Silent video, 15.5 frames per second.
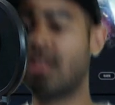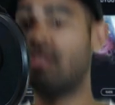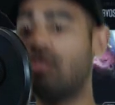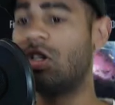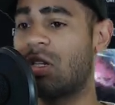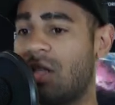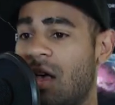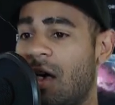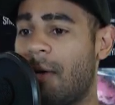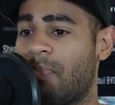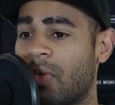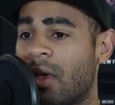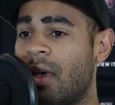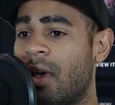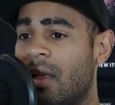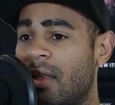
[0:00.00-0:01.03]
Just there.
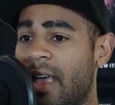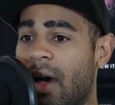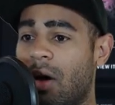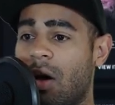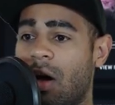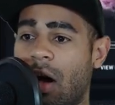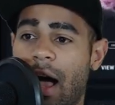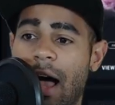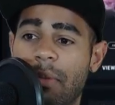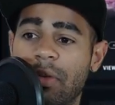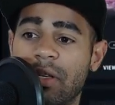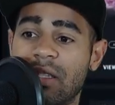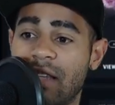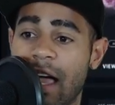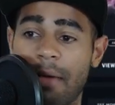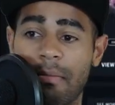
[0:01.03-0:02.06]
Now, um,
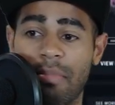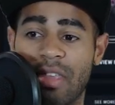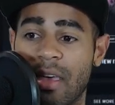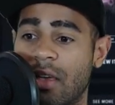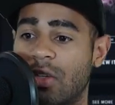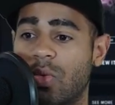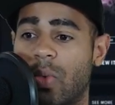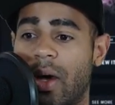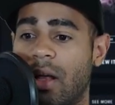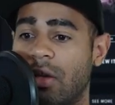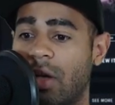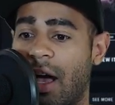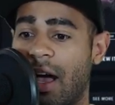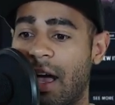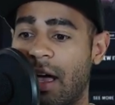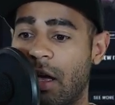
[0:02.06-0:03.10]
same thing as well.
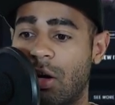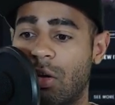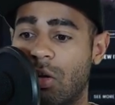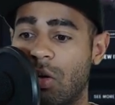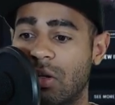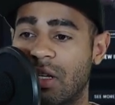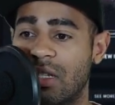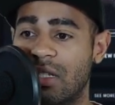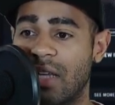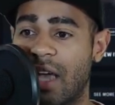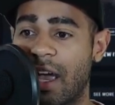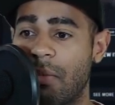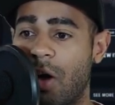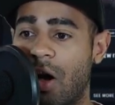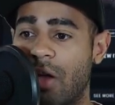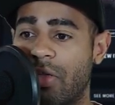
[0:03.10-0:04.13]
Uh, it'll look the
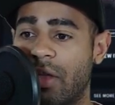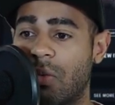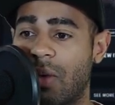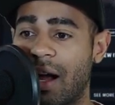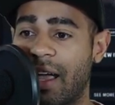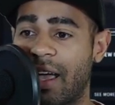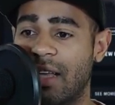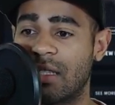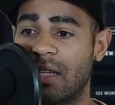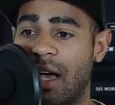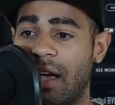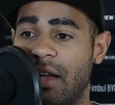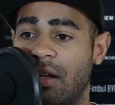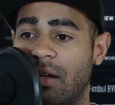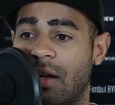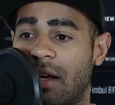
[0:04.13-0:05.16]
same on the right-hand
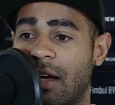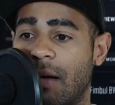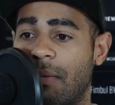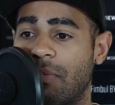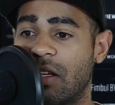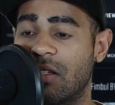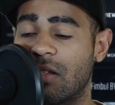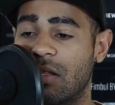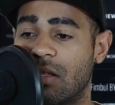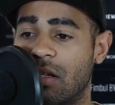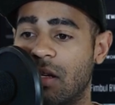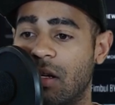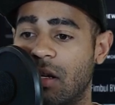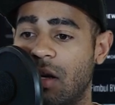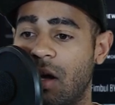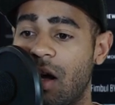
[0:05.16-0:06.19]
side. Um, this is
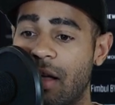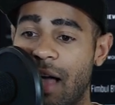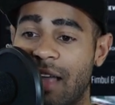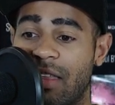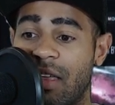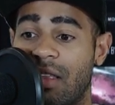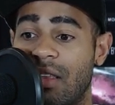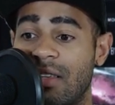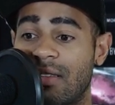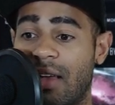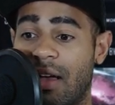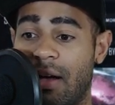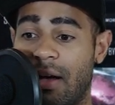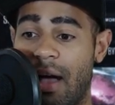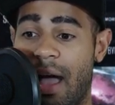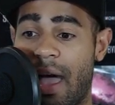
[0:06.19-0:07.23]
the, uh, I think this
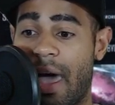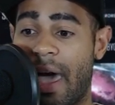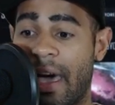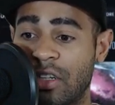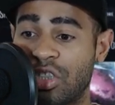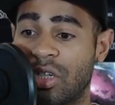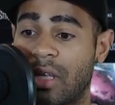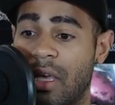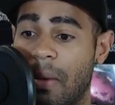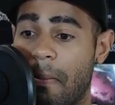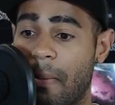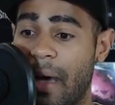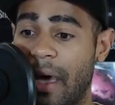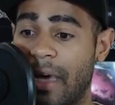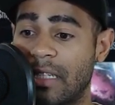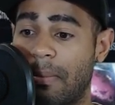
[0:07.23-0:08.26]
actually
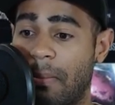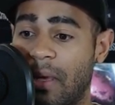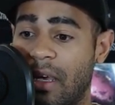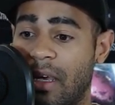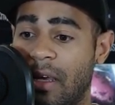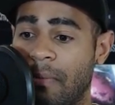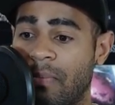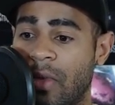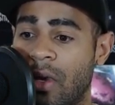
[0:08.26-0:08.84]
might be,